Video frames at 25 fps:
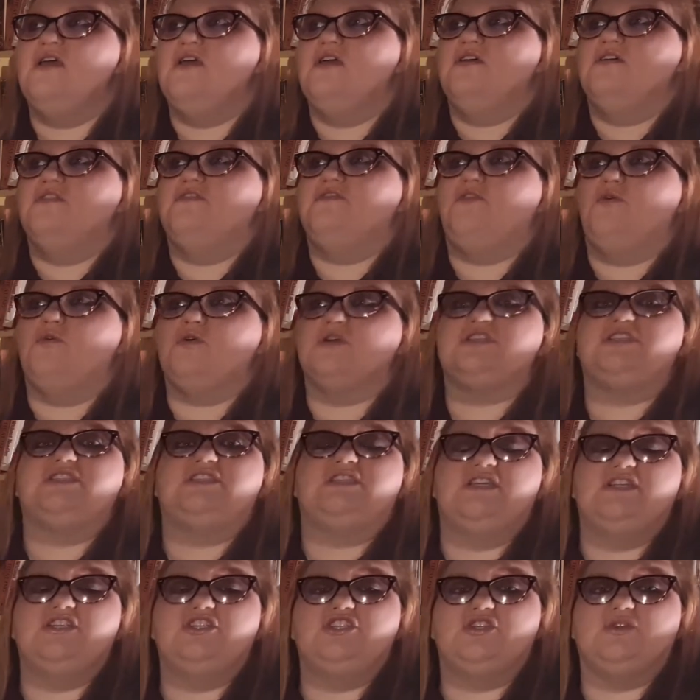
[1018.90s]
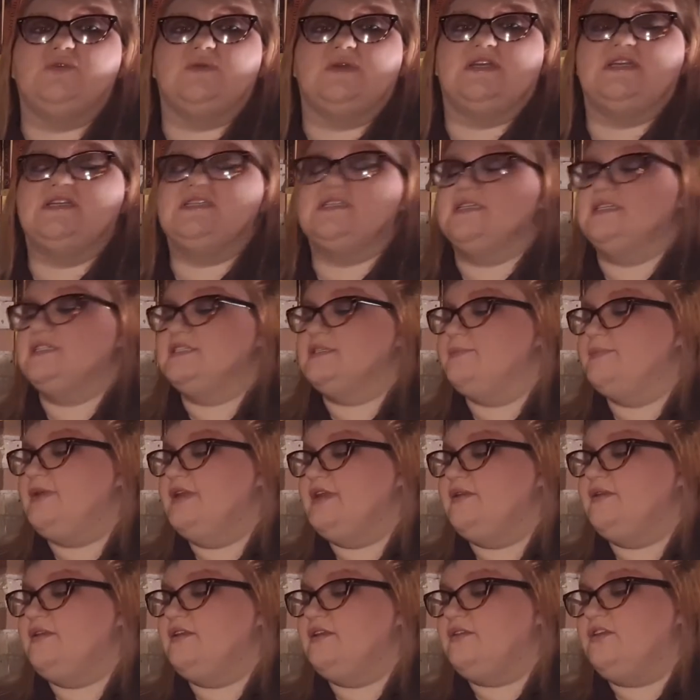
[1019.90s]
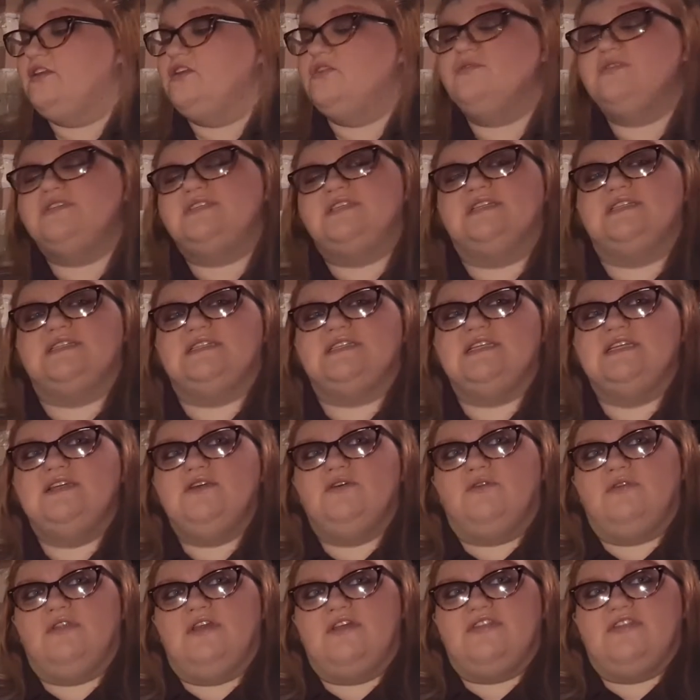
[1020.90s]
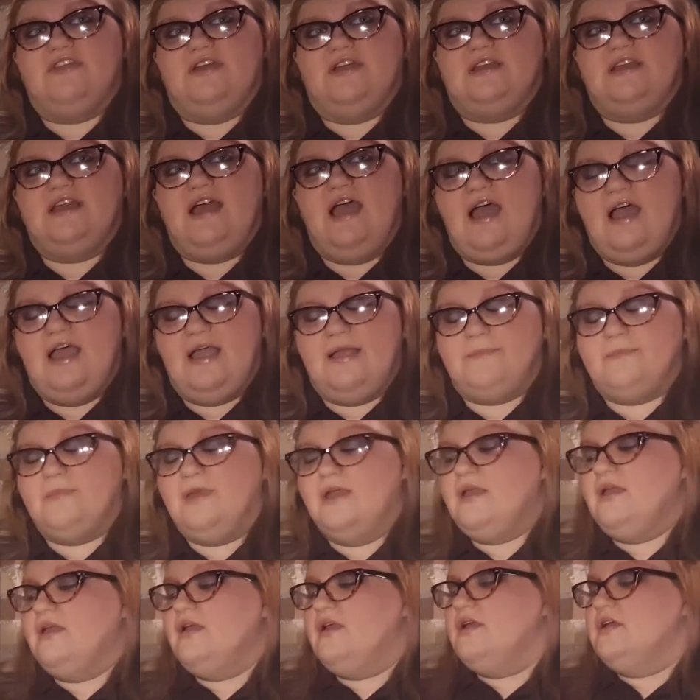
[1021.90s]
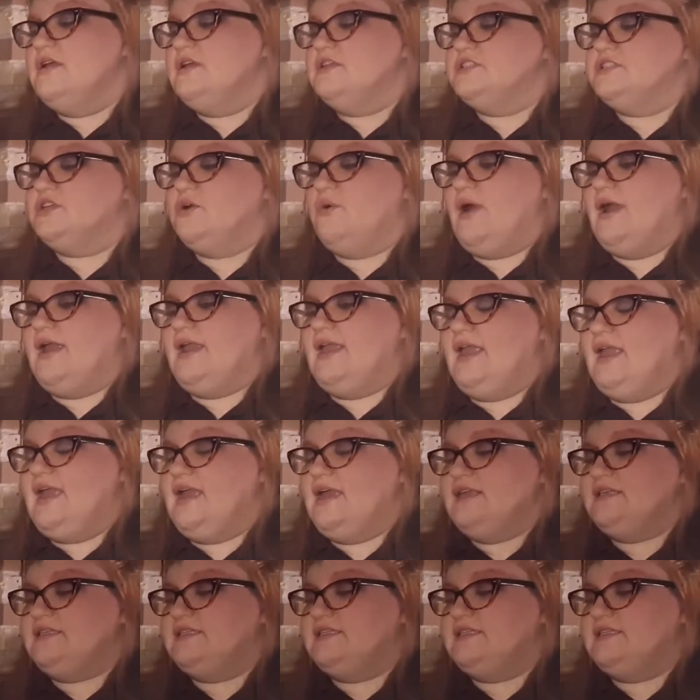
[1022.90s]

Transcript: for centuries. It's been used since Neolithic time. So I can